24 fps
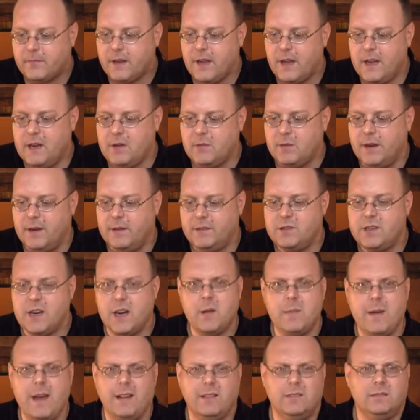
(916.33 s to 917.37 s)
anyway,
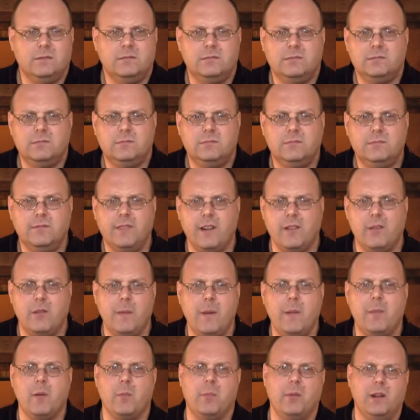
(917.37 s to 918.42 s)
check them out. If I
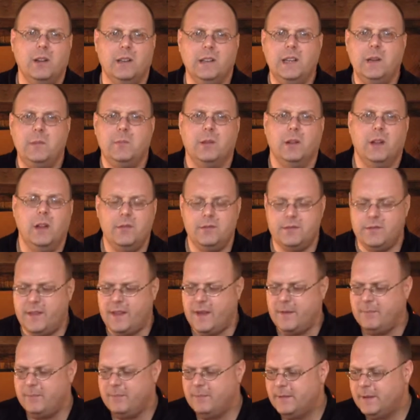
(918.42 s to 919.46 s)
remember, I'll put a link below to
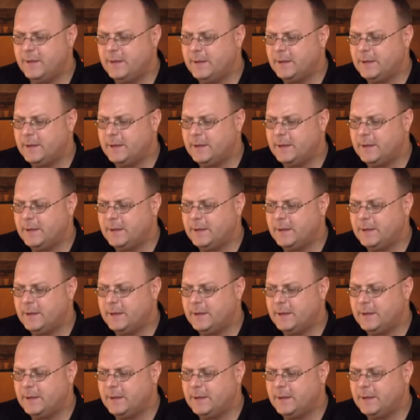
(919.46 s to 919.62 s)
them.